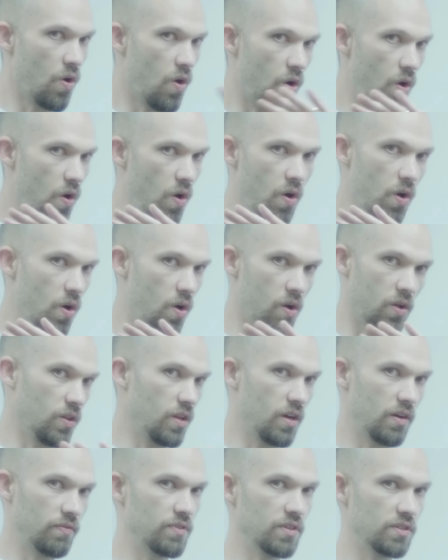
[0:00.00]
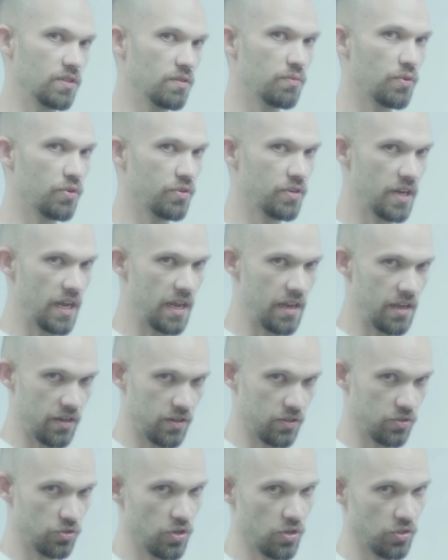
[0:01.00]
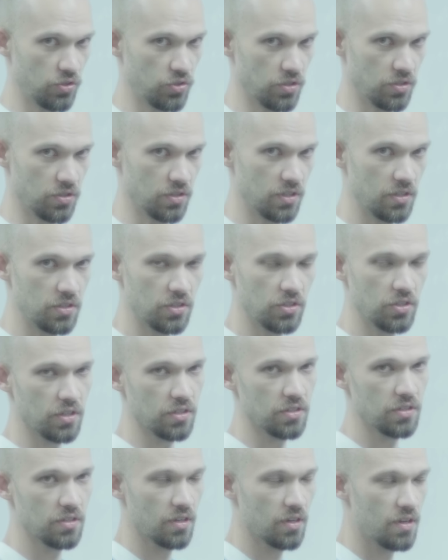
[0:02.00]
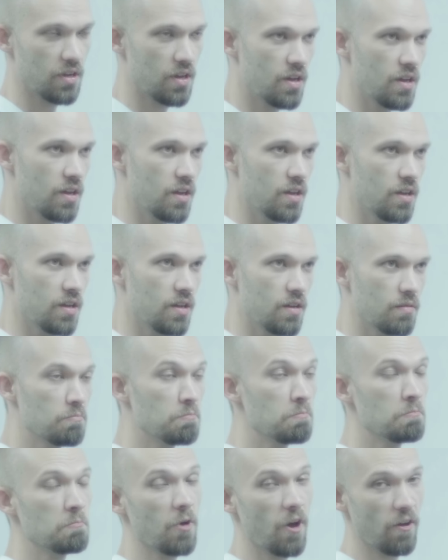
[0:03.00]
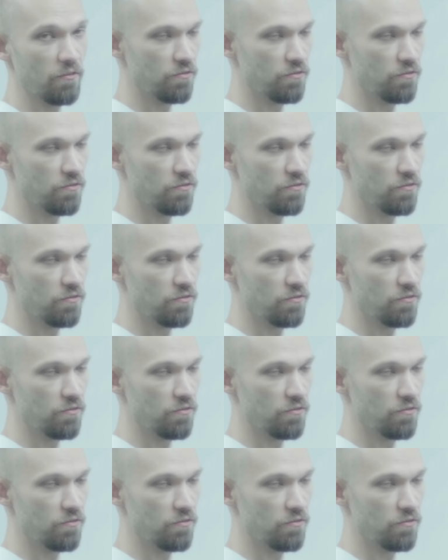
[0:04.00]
all of the subordinating conjunctions. It's just a